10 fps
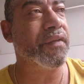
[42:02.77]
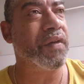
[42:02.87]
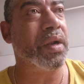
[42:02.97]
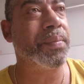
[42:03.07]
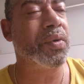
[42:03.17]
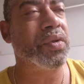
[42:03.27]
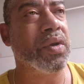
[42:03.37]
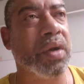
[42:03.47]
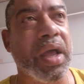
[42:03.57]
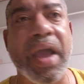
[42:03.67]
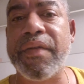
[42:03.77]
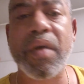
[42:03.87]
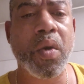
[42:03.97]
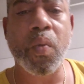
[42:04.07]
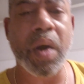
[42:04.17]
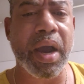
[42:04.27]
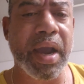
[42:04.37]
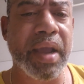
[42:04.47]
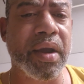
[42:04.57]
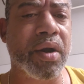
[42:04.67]
available in your life,
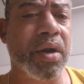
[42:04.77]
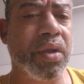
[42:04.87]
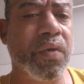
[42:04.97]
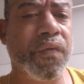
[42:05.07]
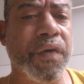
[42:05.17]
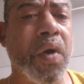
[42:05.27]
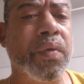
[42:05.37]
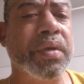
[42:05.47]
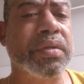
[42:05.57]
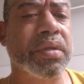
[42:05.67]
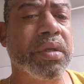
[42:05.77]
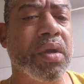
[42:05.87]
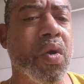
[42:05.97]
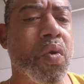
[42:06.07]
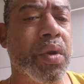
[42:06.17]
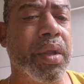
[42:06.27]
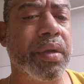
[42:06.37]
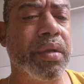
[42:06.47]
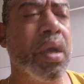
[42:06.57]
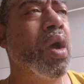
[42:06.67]
why are you focusing on it?
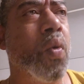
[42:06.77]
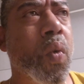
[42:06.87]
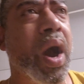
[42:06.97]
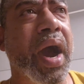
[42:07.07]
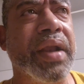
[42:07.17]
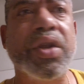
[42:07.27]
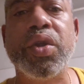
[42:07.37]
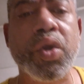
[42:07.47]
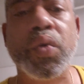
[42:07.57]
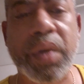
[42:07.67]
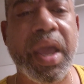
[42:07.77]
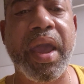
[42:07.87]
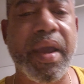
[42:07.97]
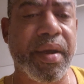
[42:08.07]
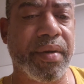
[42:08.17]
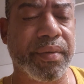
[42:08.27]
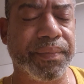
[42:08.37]
Why do you care?